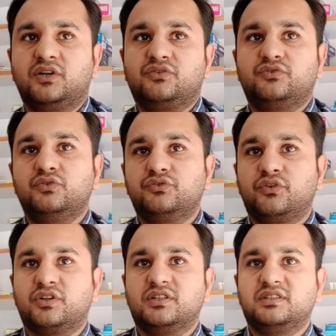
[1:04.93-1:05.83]
food.
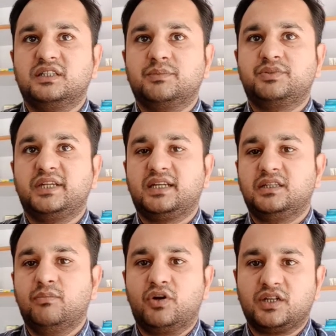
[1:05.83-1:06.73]
For the syrup, shake
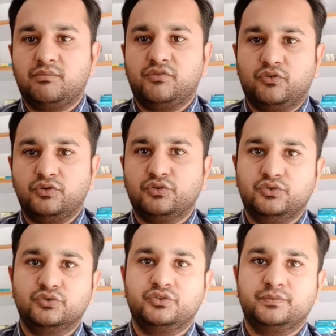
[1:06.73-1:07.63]
the bottle before you
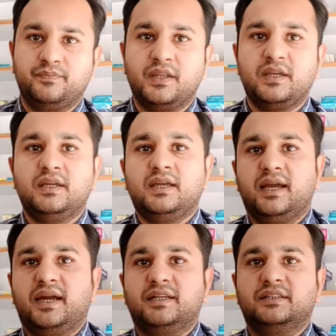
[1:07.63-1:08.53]
use.
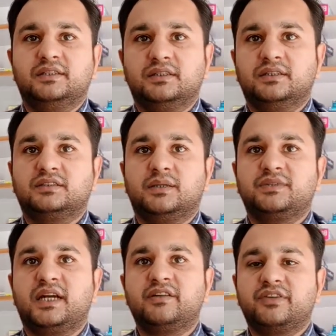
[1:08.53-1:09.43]
And some
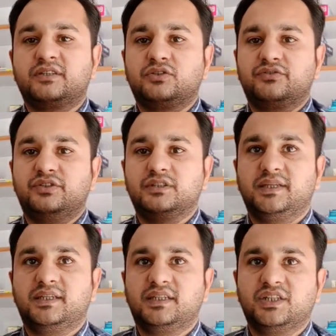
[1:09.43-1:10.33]
side effects of this
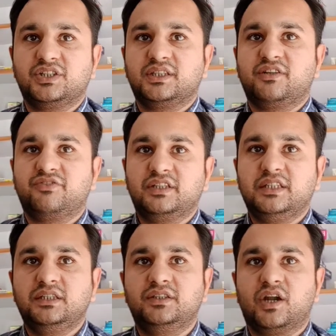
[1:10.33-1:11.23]
medication are
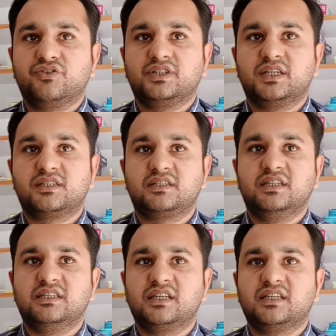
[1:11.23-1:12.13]
fatigue, drowsiness,
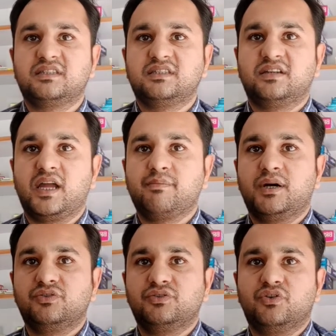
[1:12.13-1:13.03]
dizziness, dry
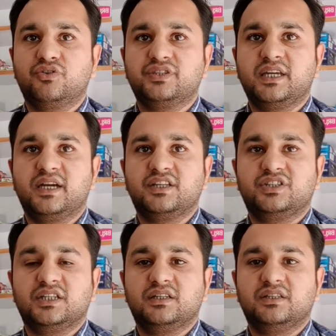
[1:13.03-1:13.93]
mouth, nausea,
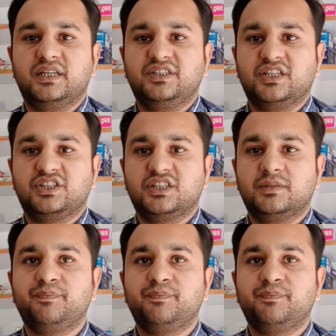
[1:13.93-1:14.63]
indigestion,